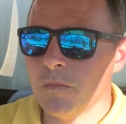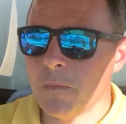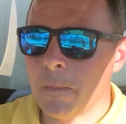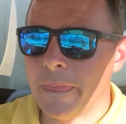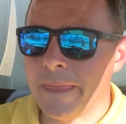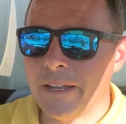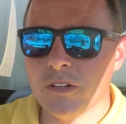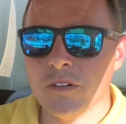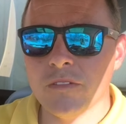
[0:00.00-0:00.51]

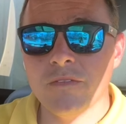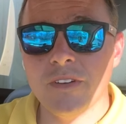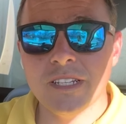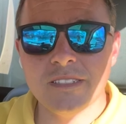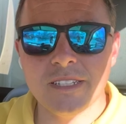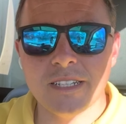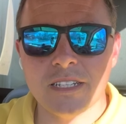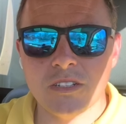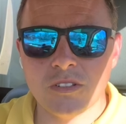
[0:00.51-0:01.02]
you're
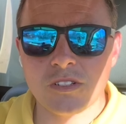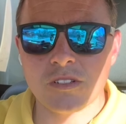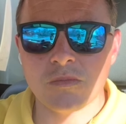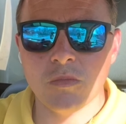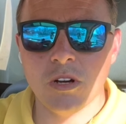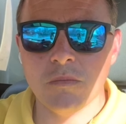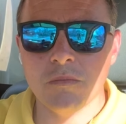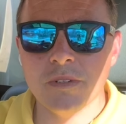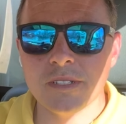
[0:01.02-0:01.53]
investing in your
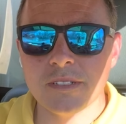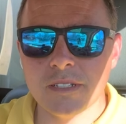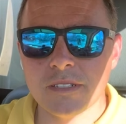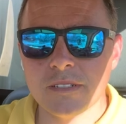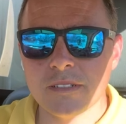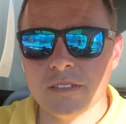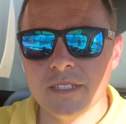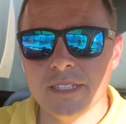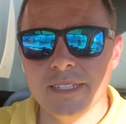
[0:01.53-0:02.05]
small
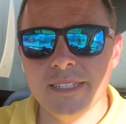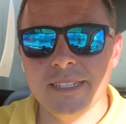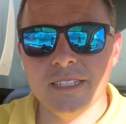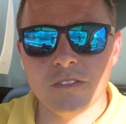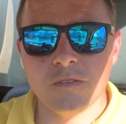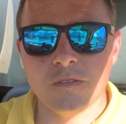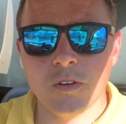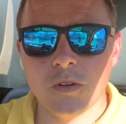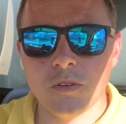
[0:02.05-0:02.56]
business, it
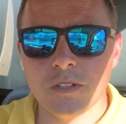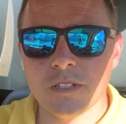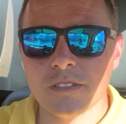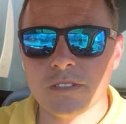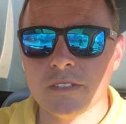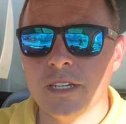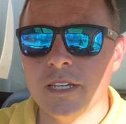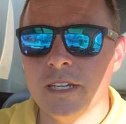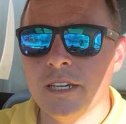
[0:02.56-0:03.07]
needs
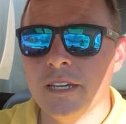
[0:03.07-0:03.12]
focus,